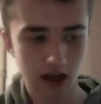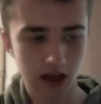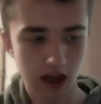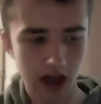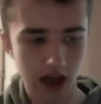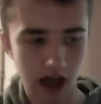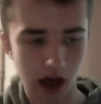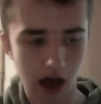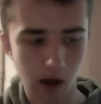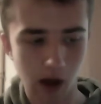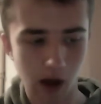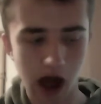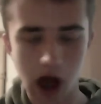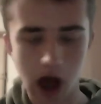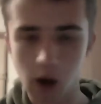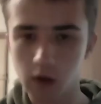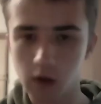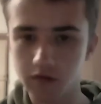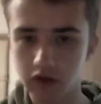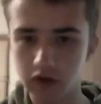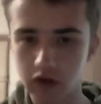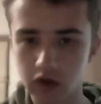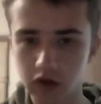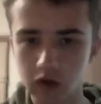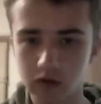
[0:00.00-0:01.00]
How have
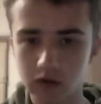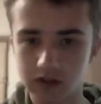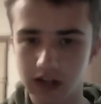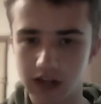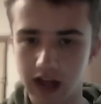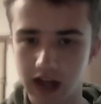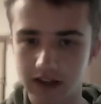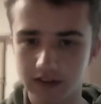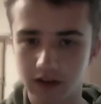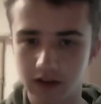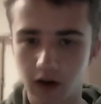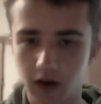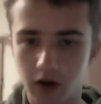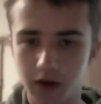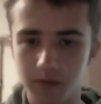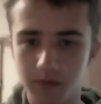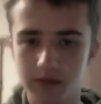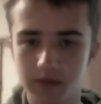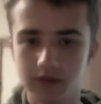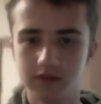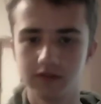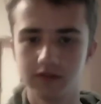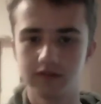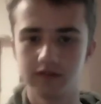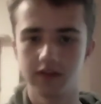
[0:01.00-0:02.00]
you used that time,
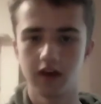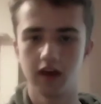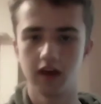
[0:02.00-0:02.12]
and